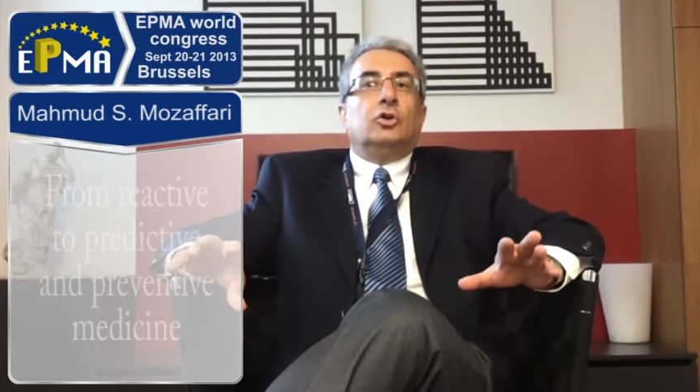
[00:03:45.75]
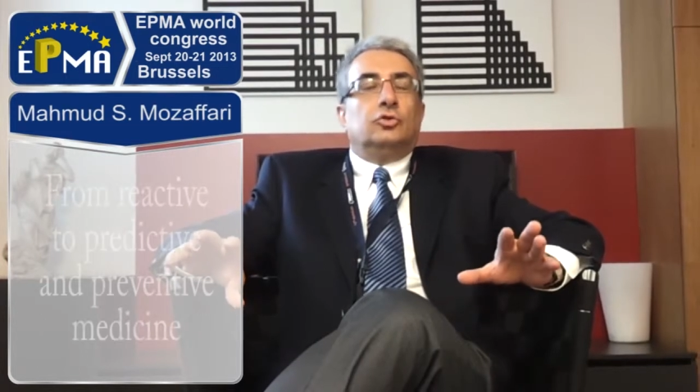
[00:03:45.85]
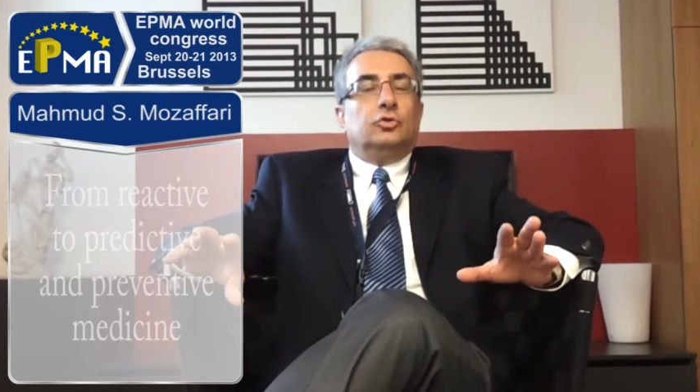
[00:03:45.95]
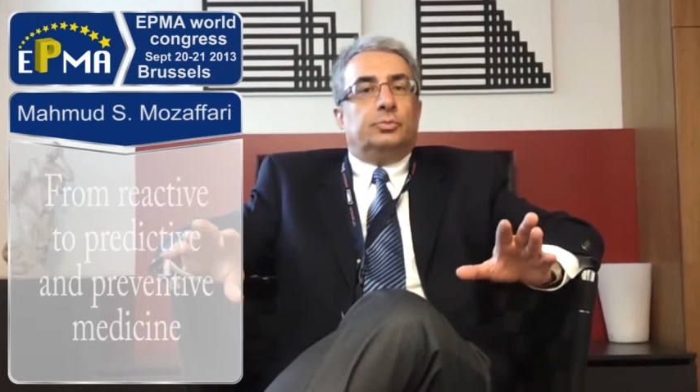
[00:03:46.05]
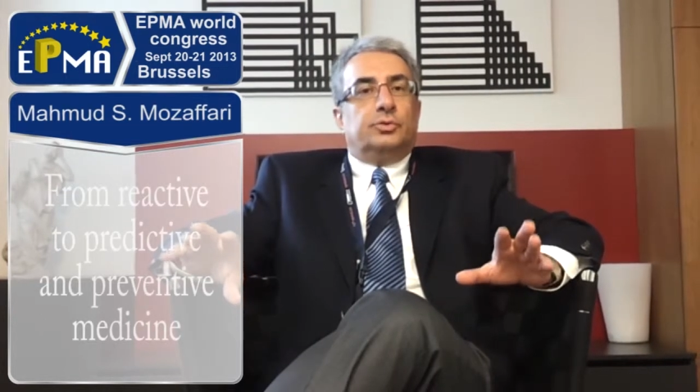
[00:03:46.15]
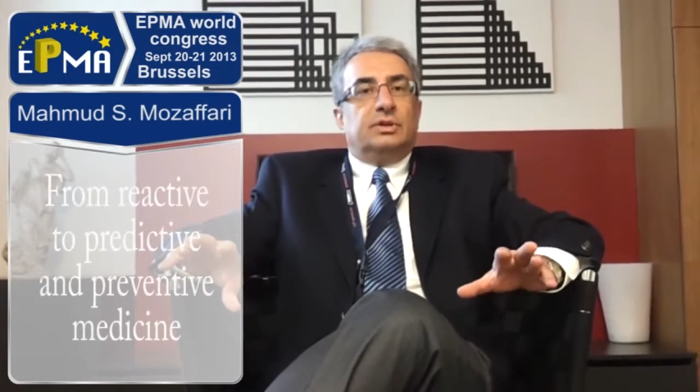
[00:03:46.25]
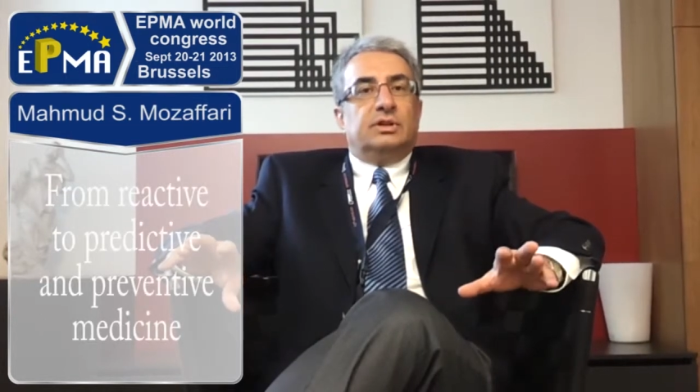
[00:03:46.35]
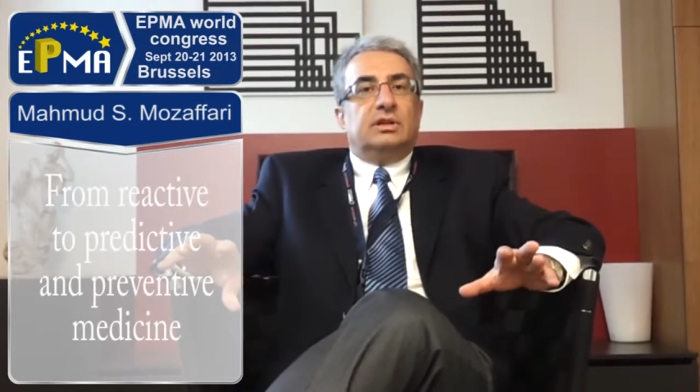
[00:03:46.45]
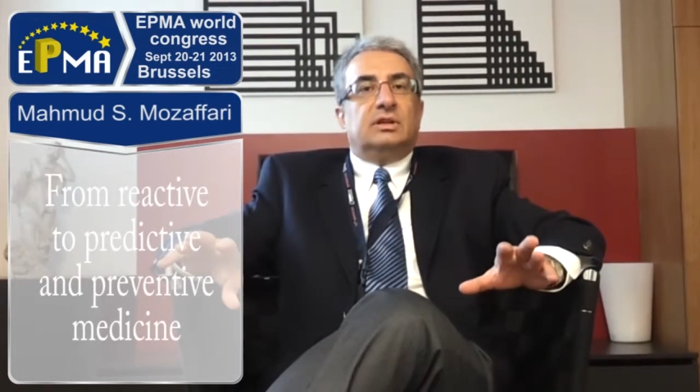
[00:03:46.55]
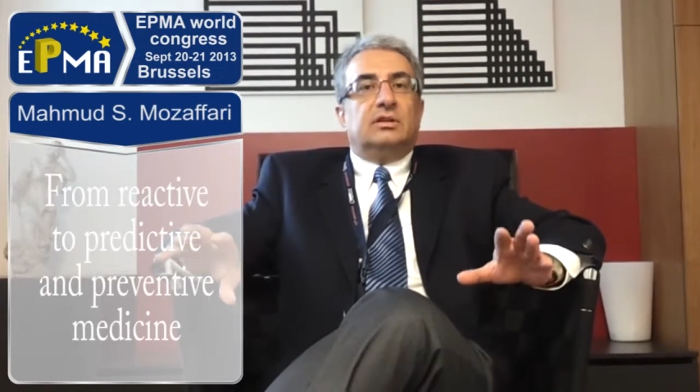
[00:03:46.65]
to
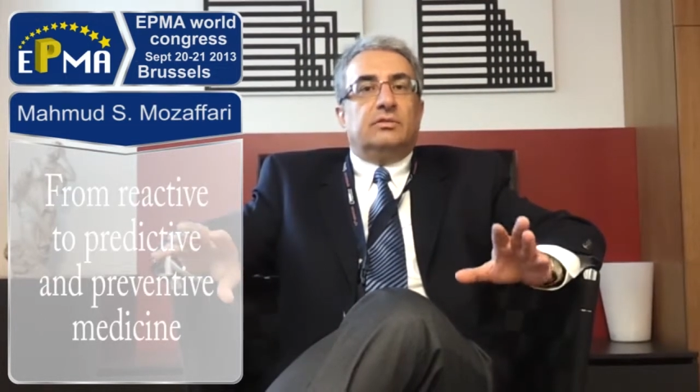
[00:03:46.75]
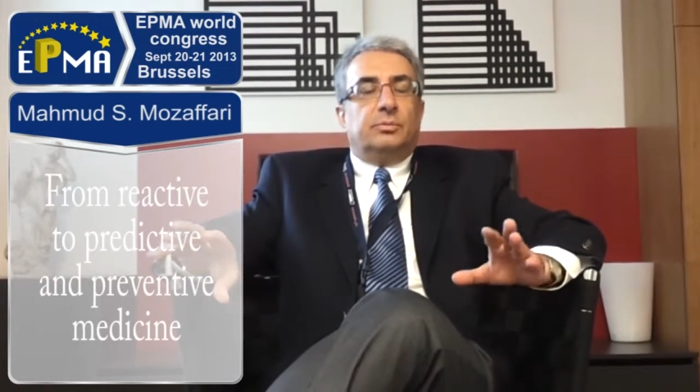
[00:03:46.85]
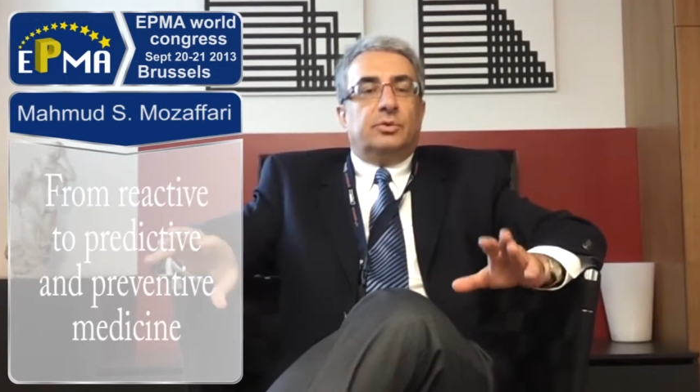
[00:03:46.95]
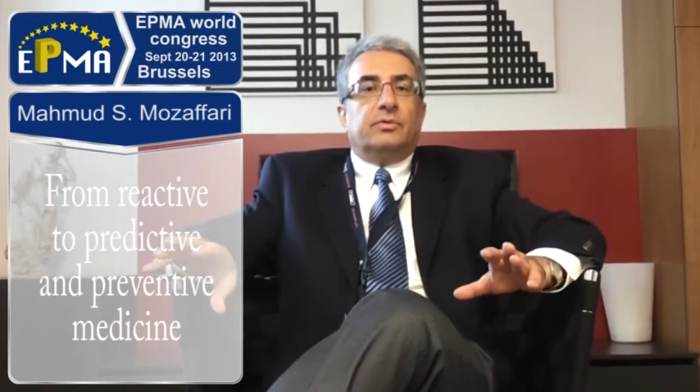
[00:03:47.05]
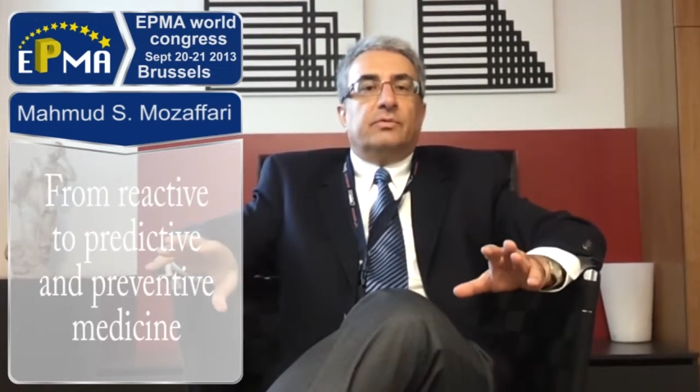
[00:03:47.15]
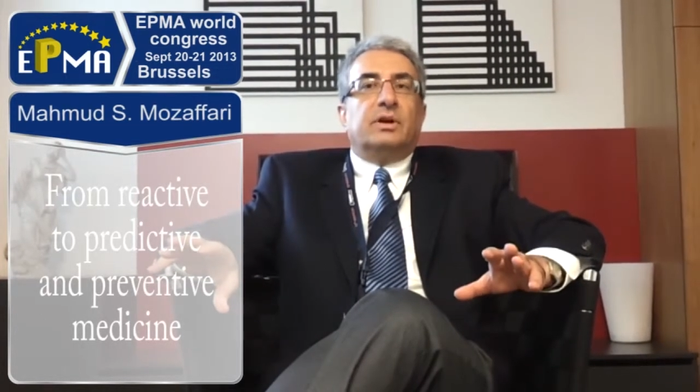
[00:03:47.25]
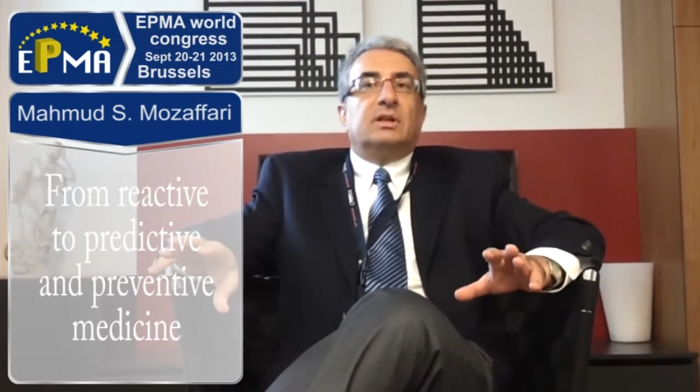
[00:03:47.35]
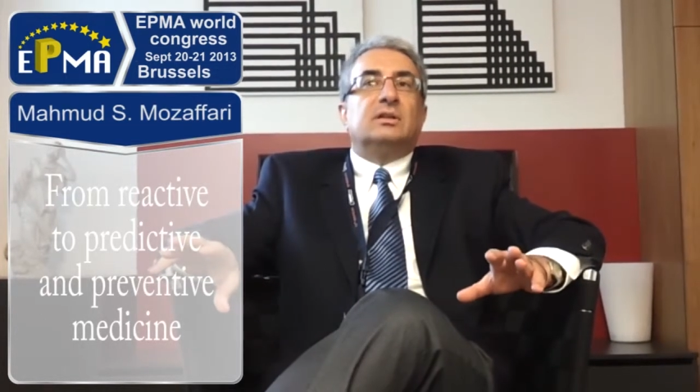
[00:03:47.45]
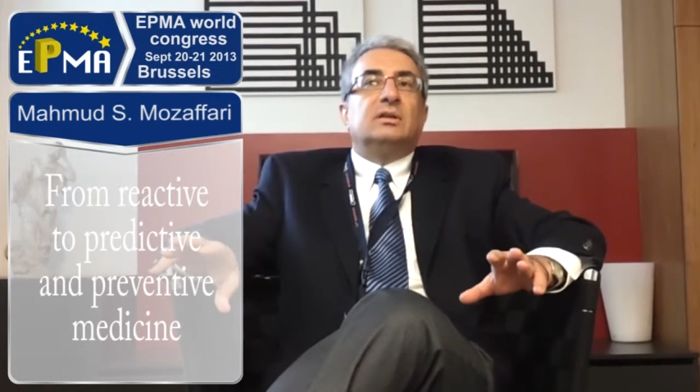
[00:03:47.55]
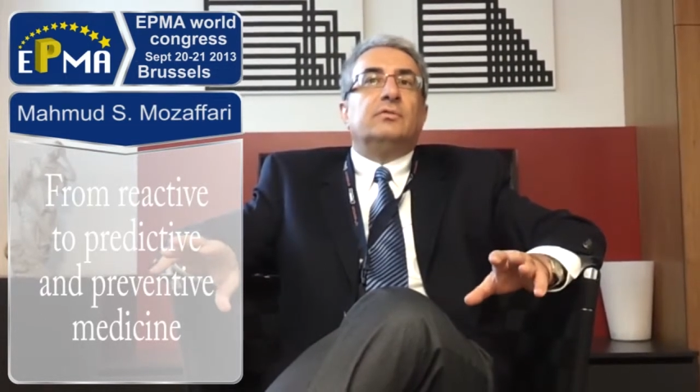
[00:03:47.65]
predictive,
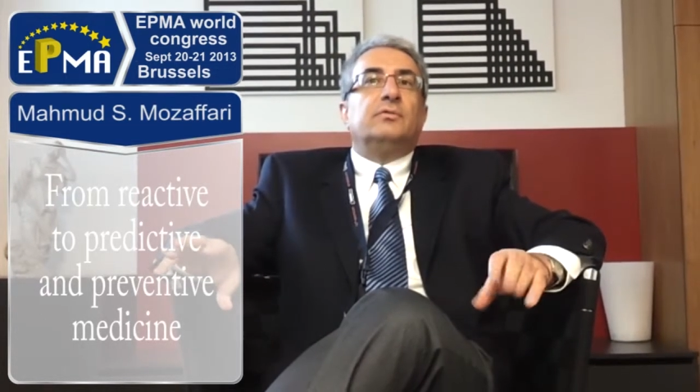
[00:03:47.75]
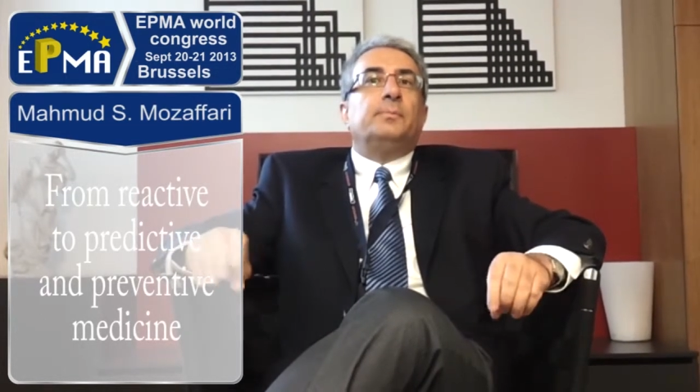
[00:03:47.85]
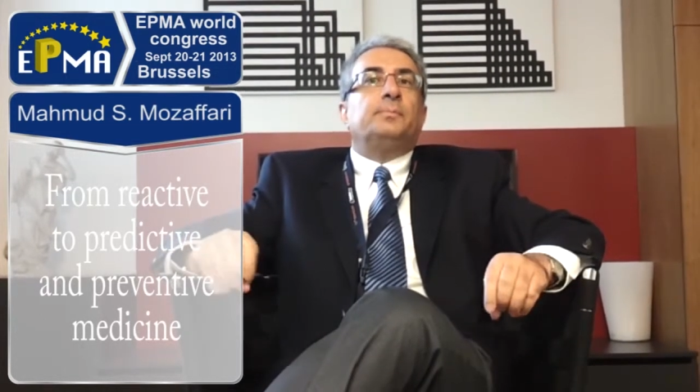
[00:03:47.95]
preventive,